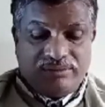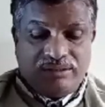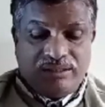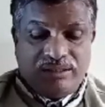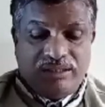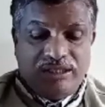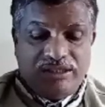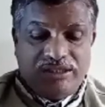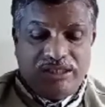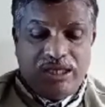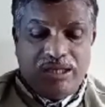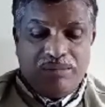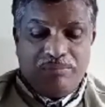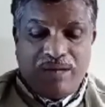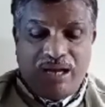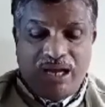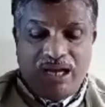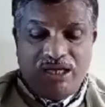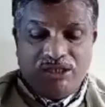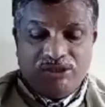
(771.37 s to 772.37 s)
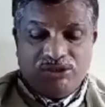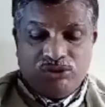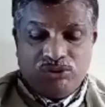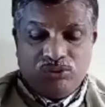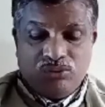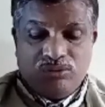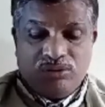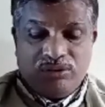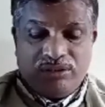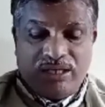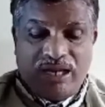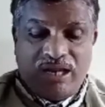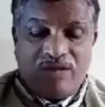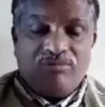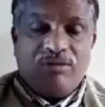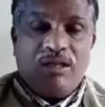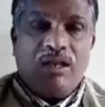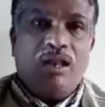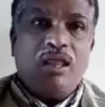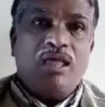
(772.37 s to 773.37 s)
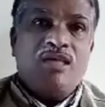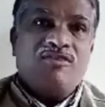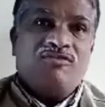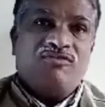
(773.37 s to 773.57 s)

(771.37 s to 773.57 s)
lithium ion should travel